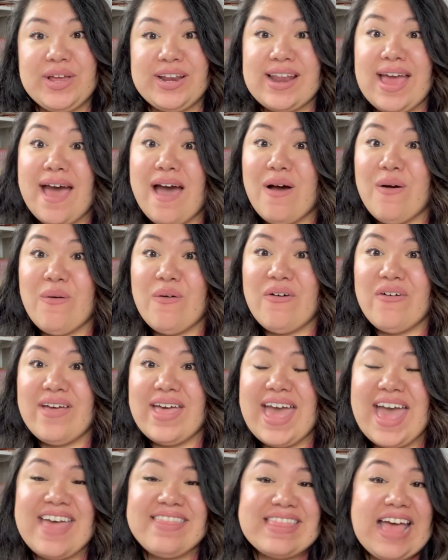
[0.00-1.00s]
now.
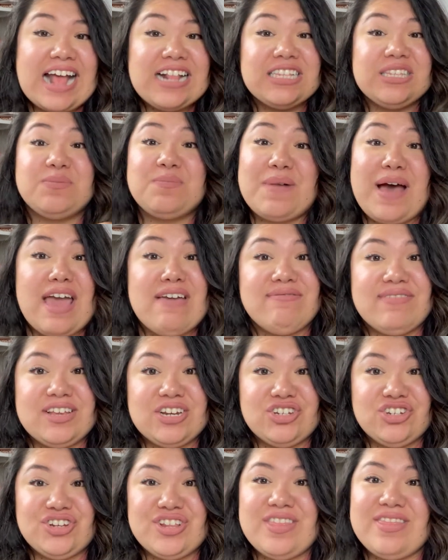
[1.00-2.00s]
And that's my
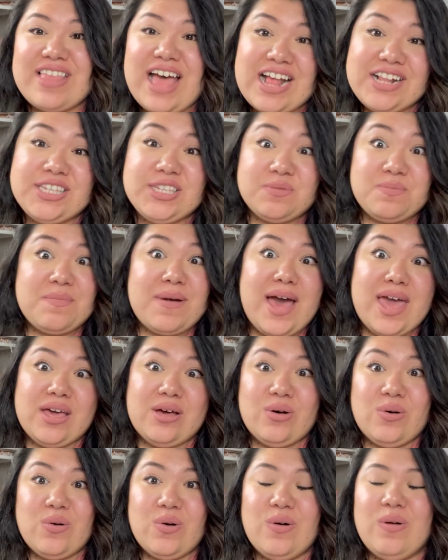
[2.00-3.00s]
vision, that's my
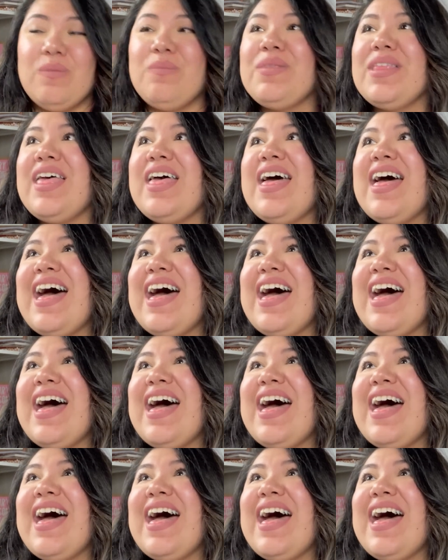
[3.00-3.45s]
goal.